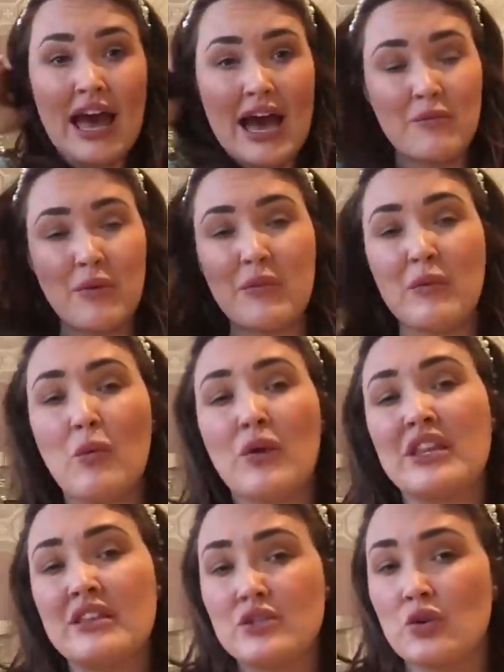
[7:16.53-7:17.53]
And when we're
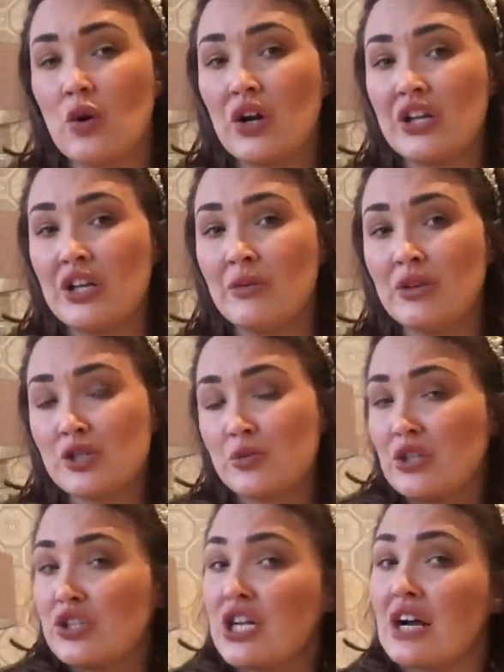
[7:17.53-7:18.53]
walking the dog, you know, you just
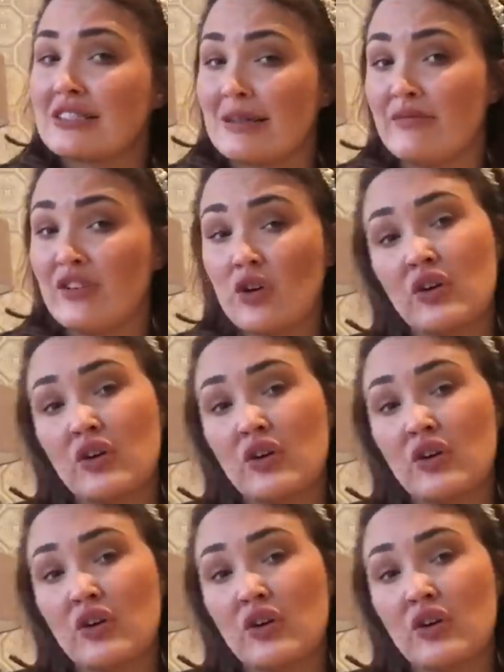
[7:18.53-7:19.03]
want to chuck something